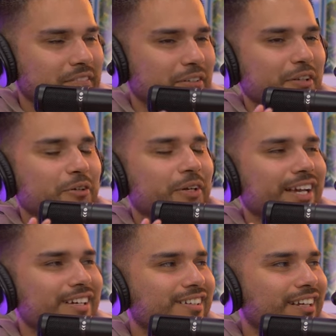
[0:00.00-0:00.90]
they are like,
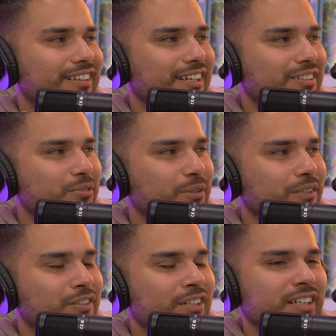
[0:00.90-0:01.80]
okay, like thank you,
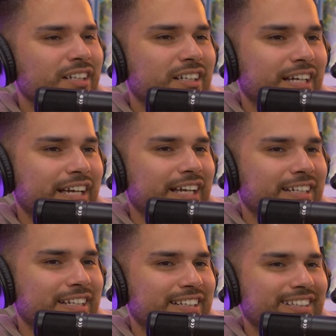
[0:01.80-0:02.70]
whatever.
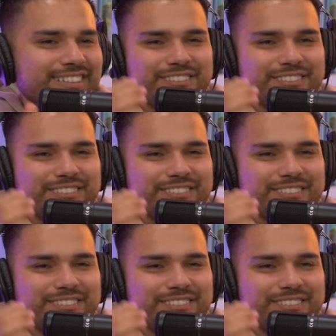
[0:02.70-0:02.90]
And then